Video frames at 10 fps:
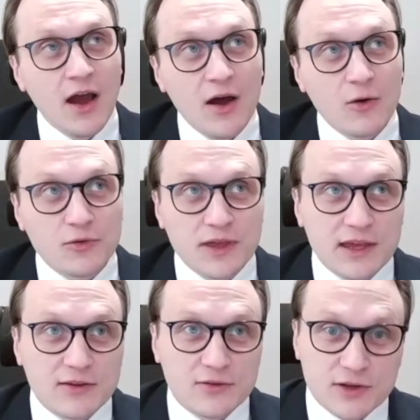how
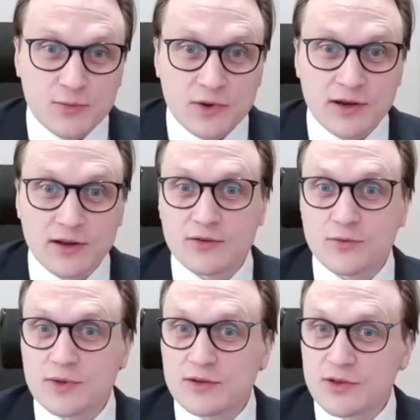they treat one
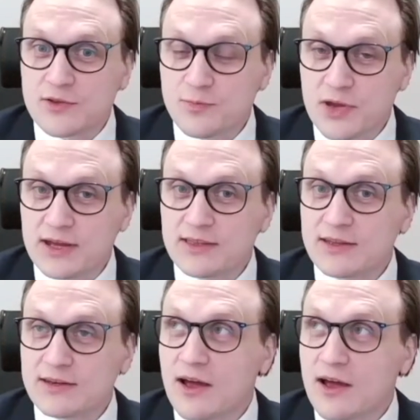another with respect,
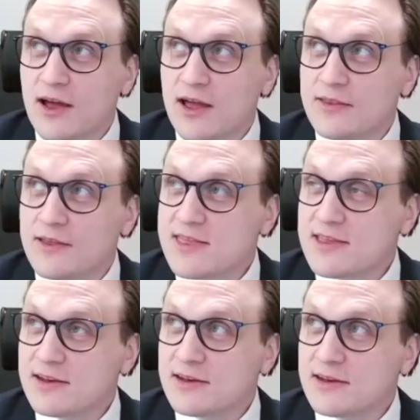and this
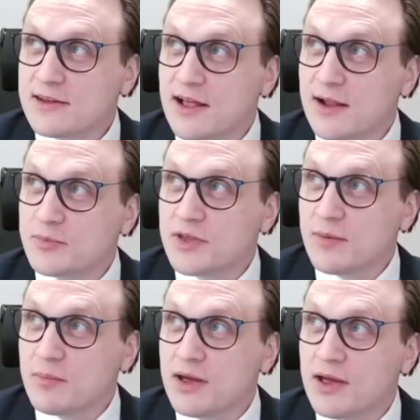then helped
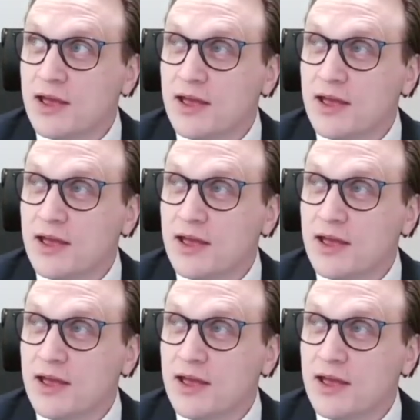them